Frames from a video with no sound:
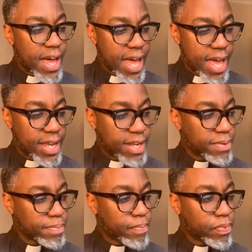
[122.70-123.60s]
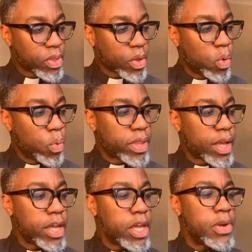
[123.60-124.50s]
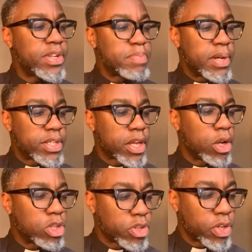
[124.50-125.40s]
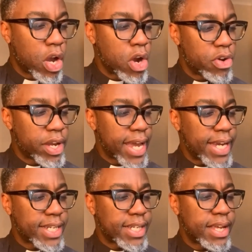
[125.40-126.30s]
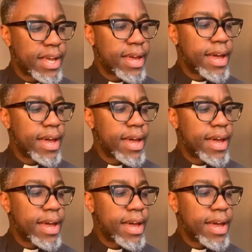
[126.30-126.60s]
had, with a huge multicultural congregation,